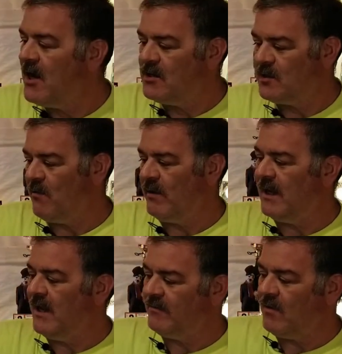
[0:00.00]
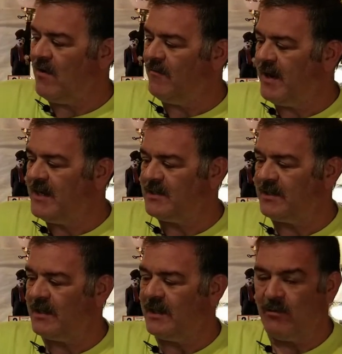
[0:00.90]
So we left off
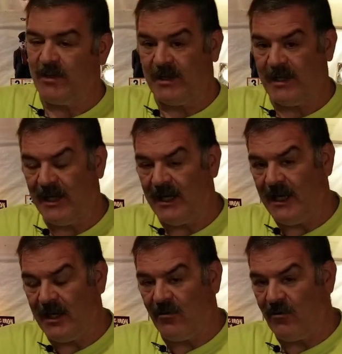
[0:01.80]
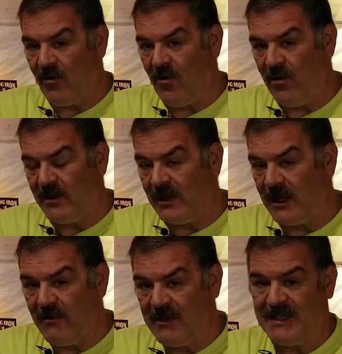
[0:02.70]
basically with the heat control at the
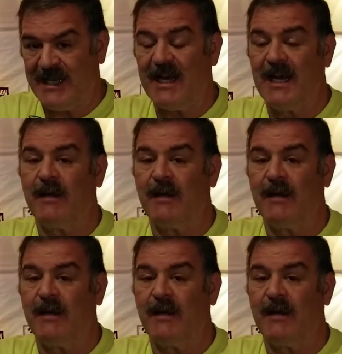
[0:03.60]
lowest setting.